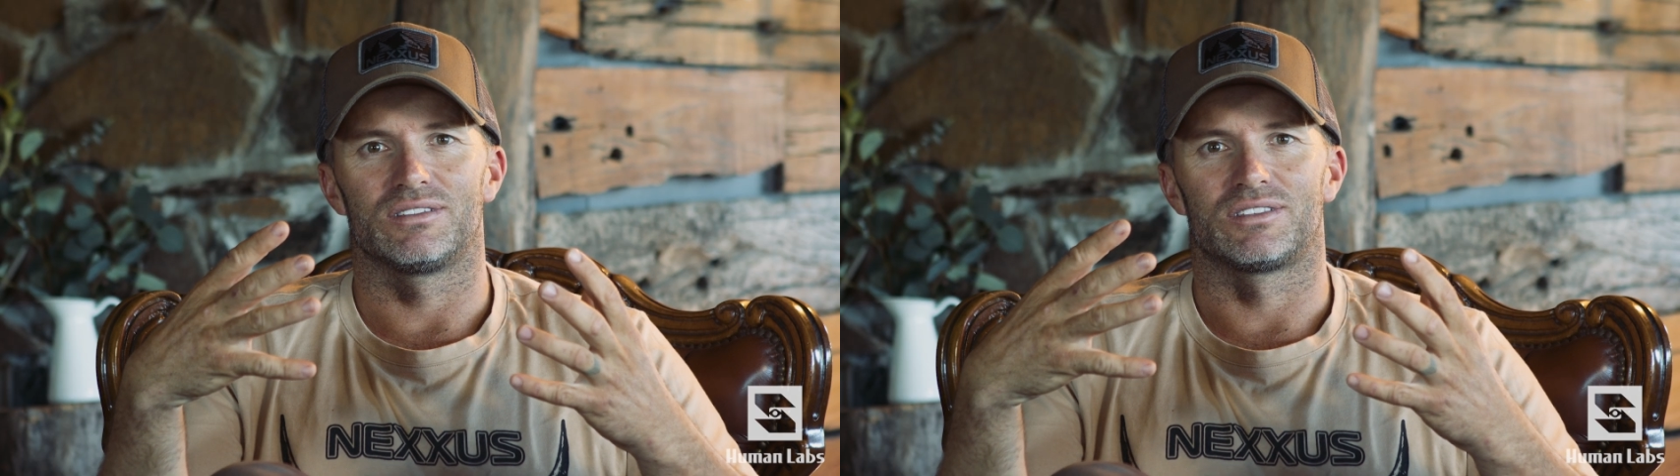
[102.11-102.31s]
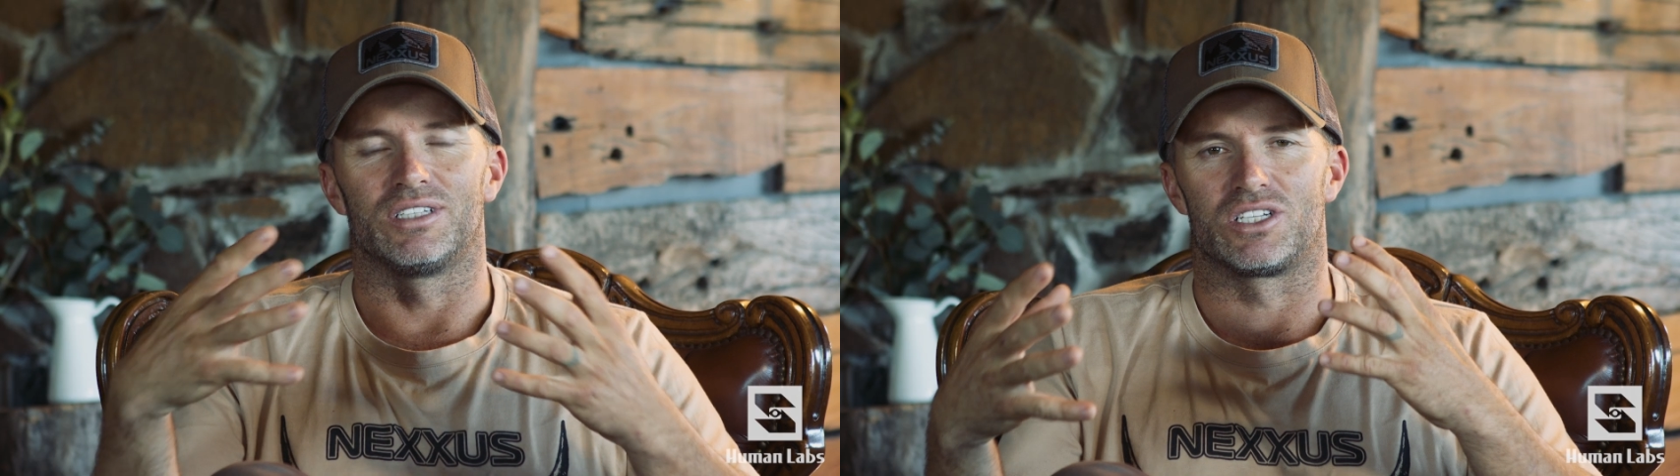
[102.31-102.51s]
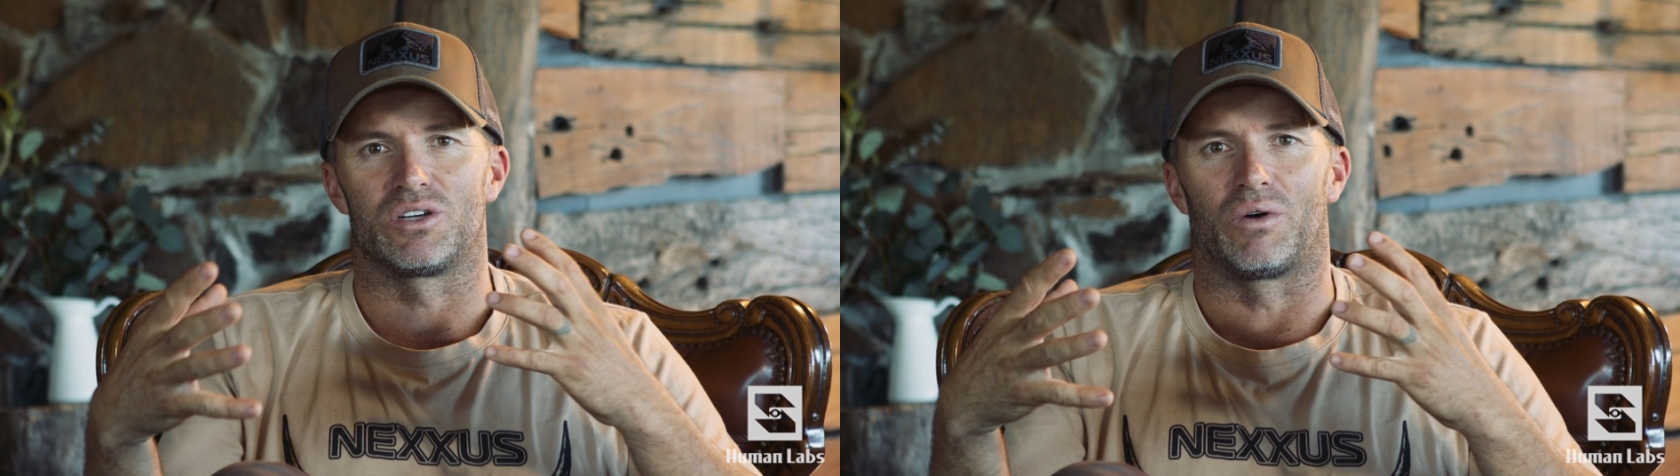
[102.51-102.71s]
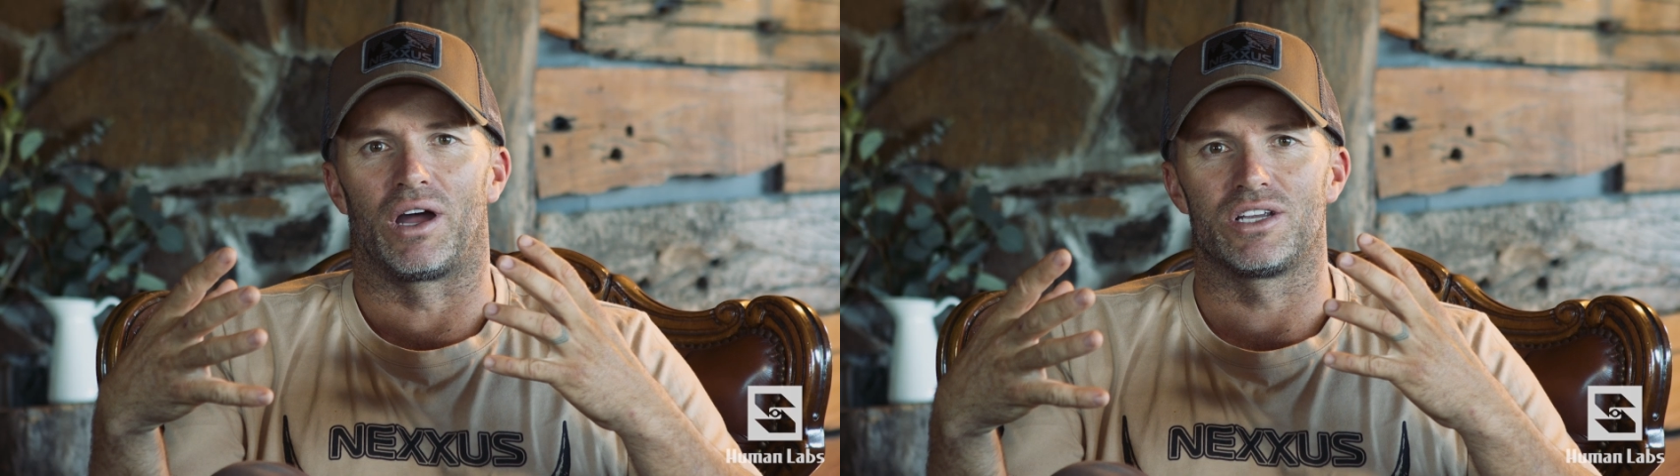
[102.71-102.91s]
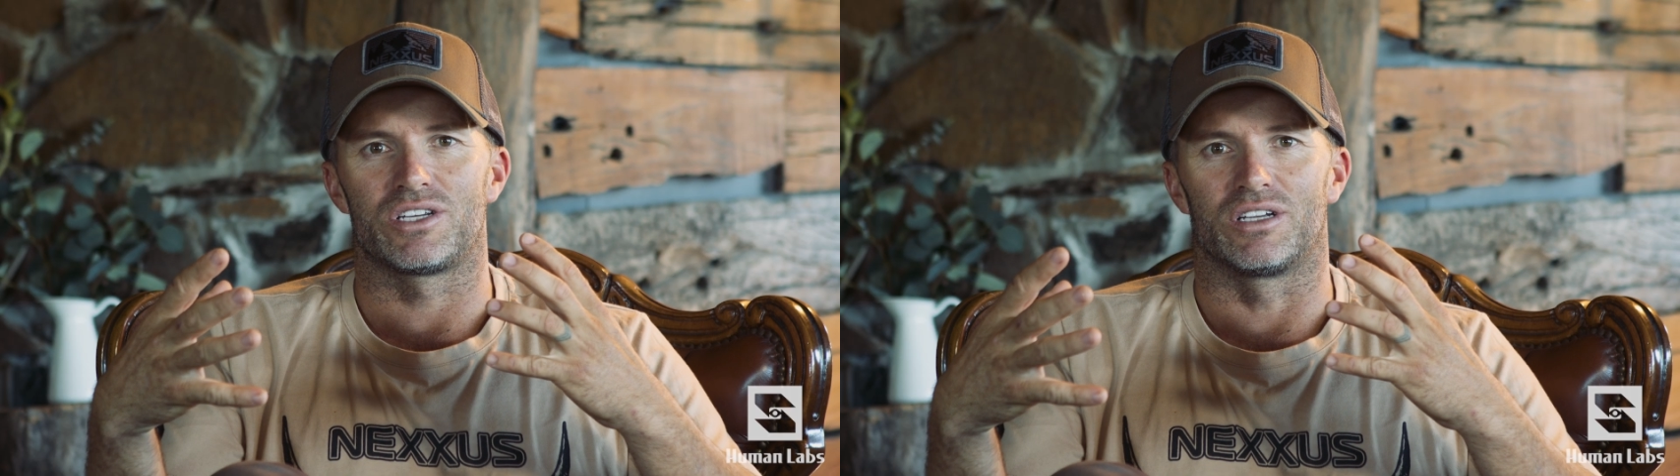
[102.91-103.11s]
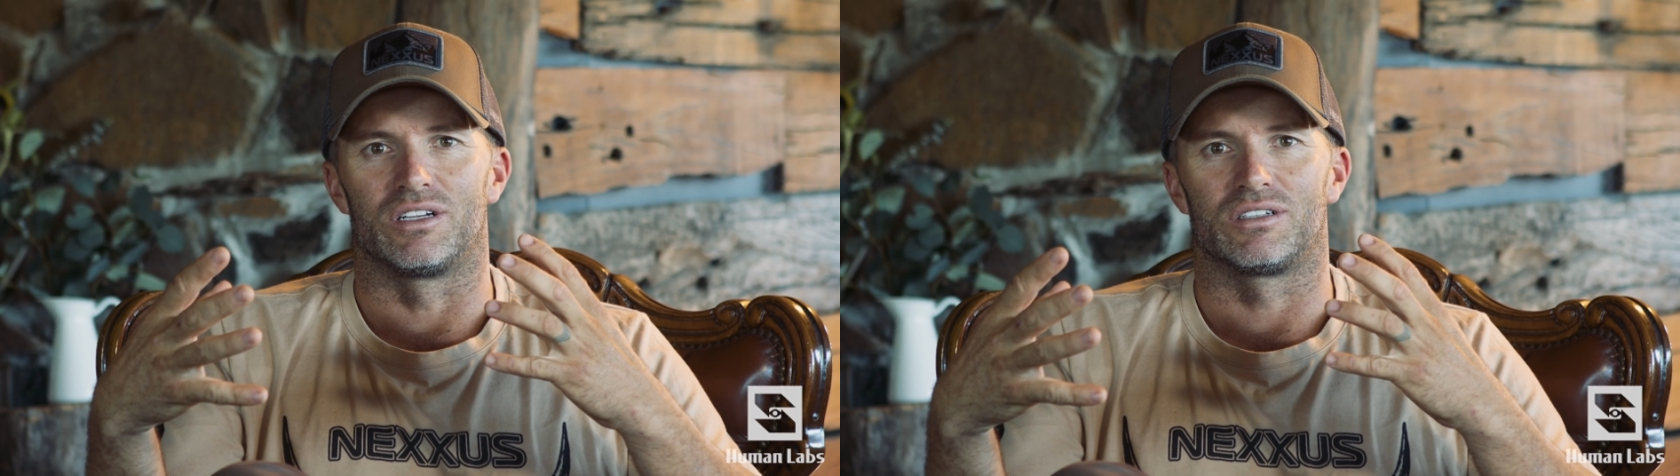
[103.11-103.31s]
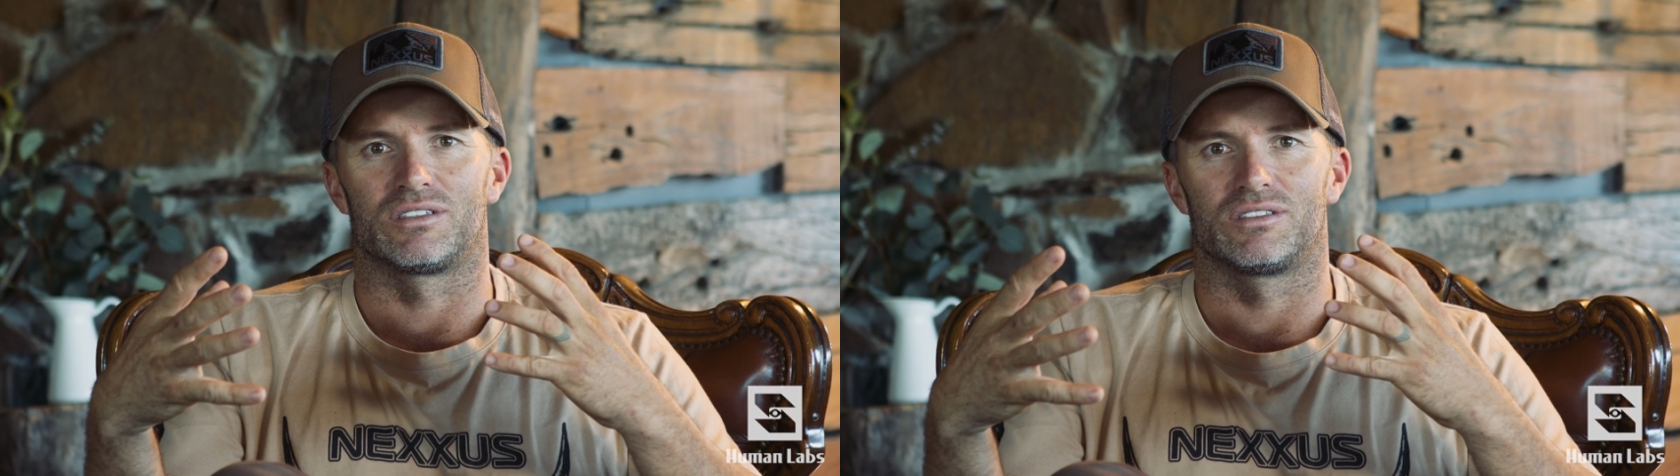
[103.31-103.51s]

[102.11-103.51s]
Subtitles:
situation